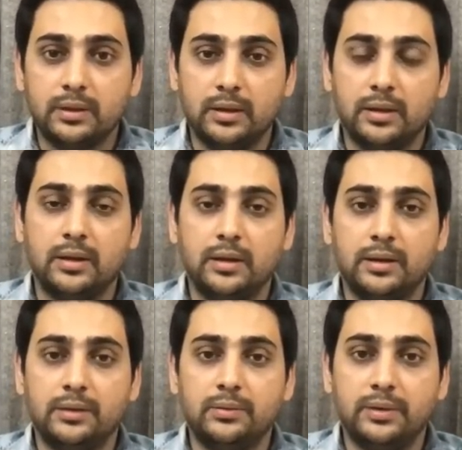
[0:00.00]

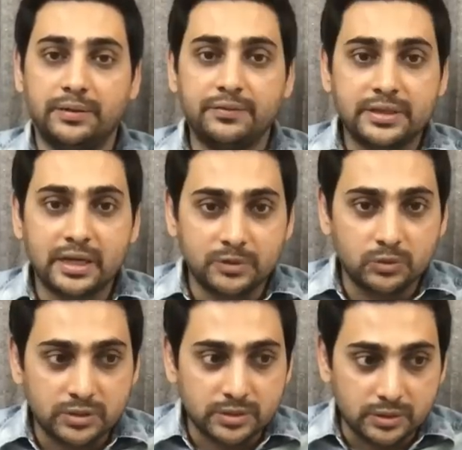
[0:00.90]
Every time
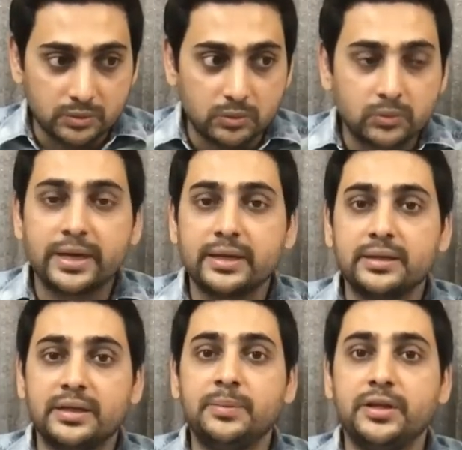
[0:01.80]
you look
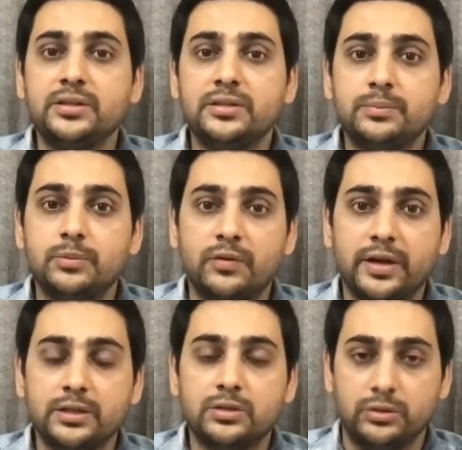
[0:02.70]
at an image
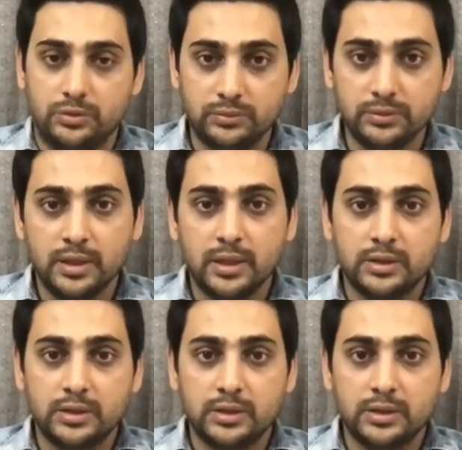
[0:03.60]
provided to you,